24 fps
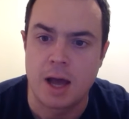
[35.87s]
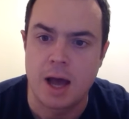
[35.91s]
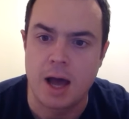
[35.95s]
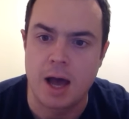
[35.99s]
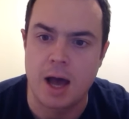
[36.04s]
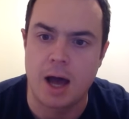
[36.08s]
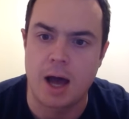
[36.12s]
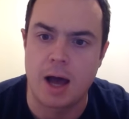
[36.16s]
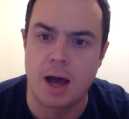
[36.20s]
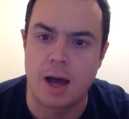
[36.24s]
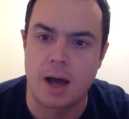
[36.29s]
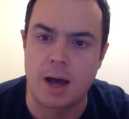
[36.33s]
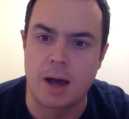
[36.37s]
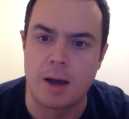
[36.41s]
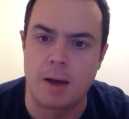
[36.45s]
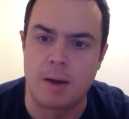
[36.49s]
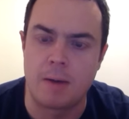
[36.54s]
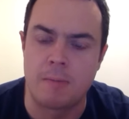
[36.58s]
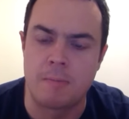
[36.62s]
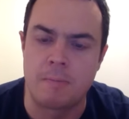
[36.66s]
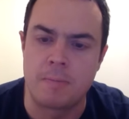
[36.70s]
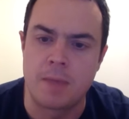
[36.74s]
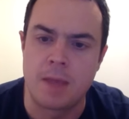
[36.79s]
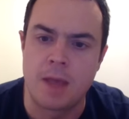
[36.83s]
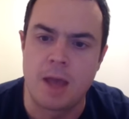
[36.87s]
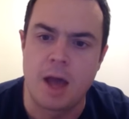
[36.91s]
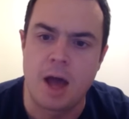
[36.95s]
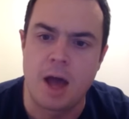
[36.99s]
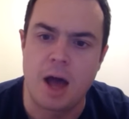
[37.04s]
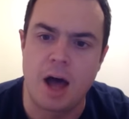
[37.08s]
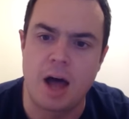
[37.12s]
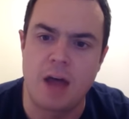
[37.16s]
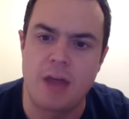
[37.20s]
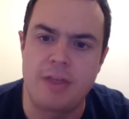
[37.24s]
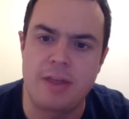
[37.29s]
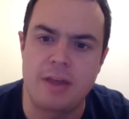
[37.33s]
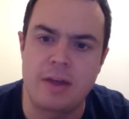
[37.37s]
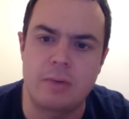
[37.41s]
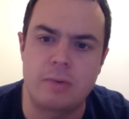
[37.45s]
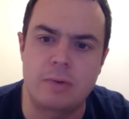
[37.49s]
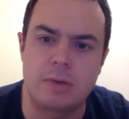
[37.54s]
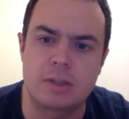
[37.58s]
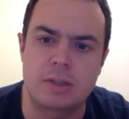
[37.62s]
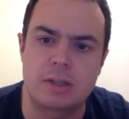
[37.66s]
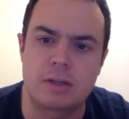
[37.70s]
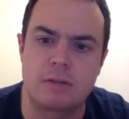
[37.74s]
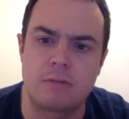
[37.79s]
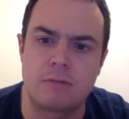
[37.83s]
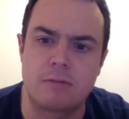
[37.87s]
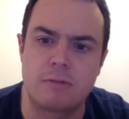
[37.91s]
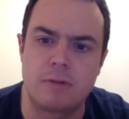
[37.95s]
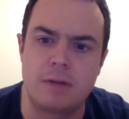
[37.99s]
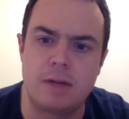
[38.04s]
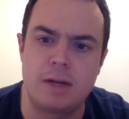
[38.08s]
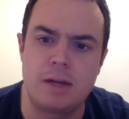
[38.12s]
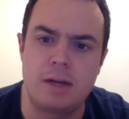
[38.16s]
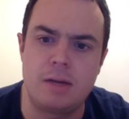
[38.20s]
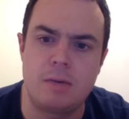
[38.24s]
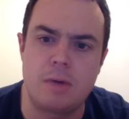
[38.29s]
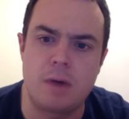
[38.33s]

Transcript: Um, I think what's going to really